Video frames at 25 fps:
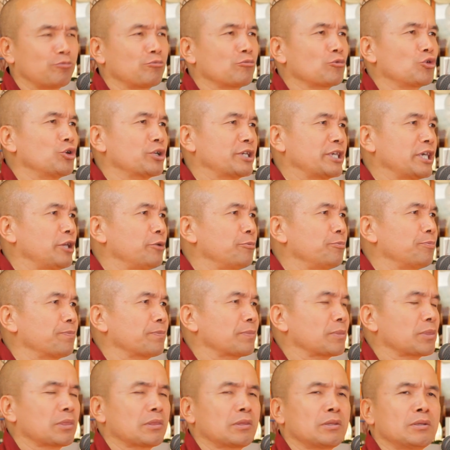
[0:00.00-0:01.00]
Okay,
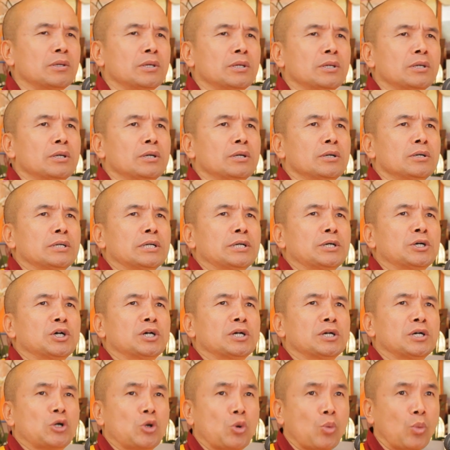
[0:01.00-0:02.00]

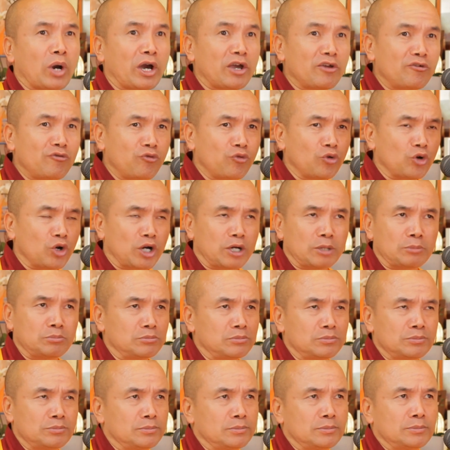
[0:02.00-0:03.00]
why four?
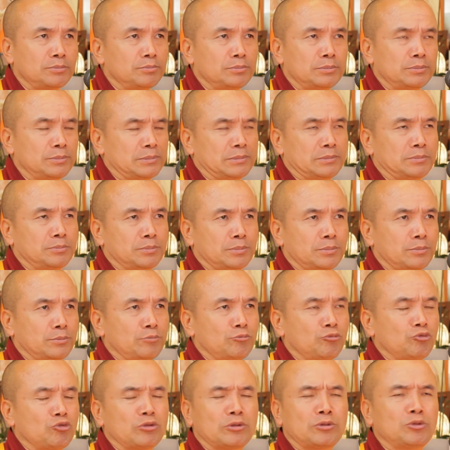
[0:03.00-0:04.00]

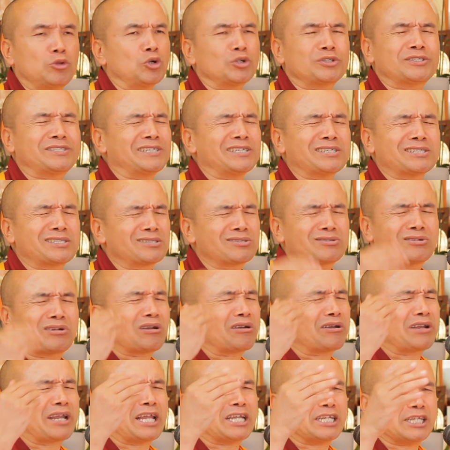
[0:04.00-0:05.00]
Not just
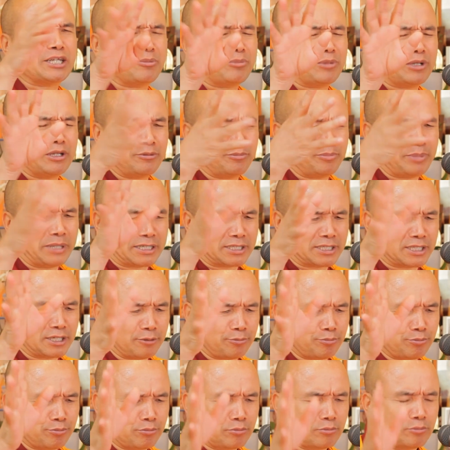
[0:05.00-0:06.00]
randomly picked up,
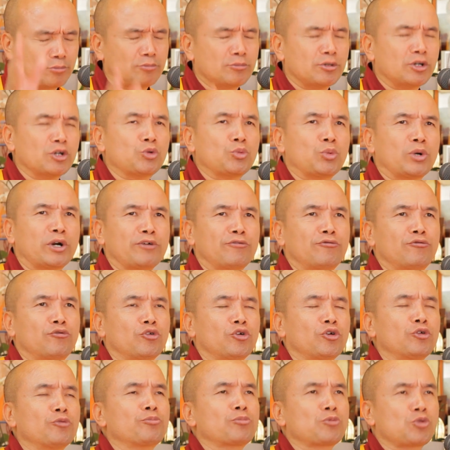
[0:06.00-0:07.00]
right? Why
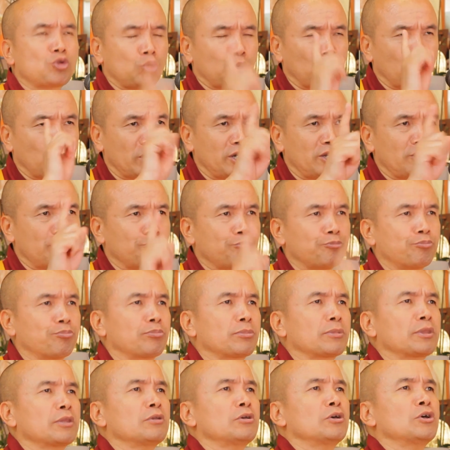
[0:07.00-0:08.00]
four? One,
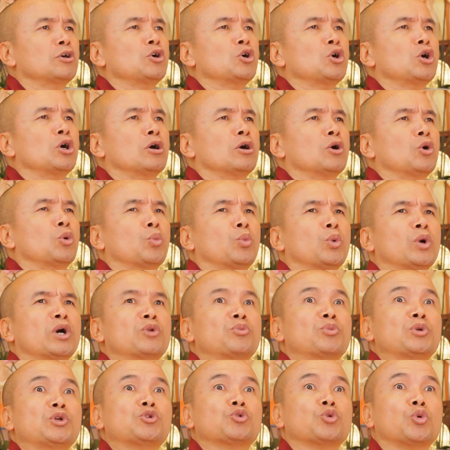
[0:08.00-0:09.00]
what
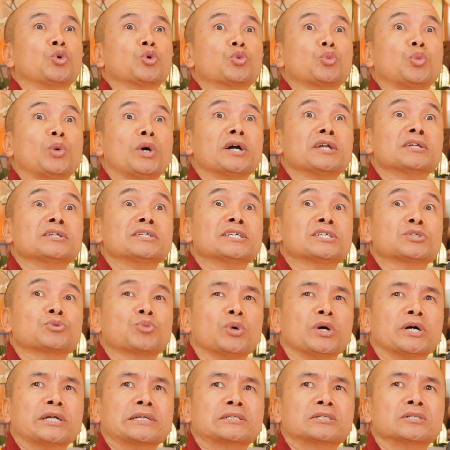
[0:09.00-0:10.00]
we don't want is
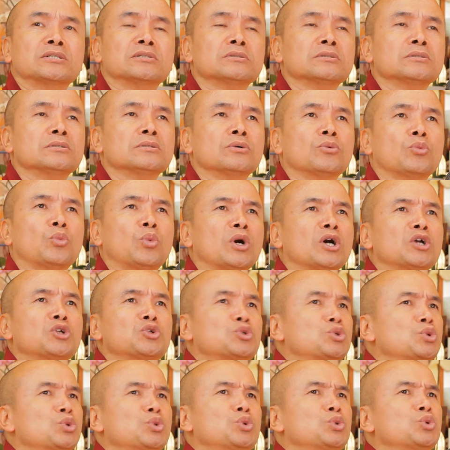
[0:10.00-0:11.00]
what? What
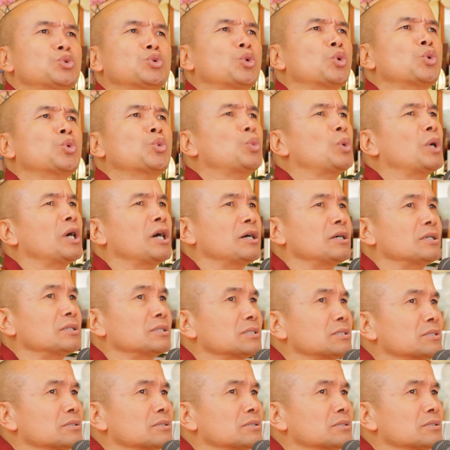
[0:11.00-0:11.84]
do you don't want?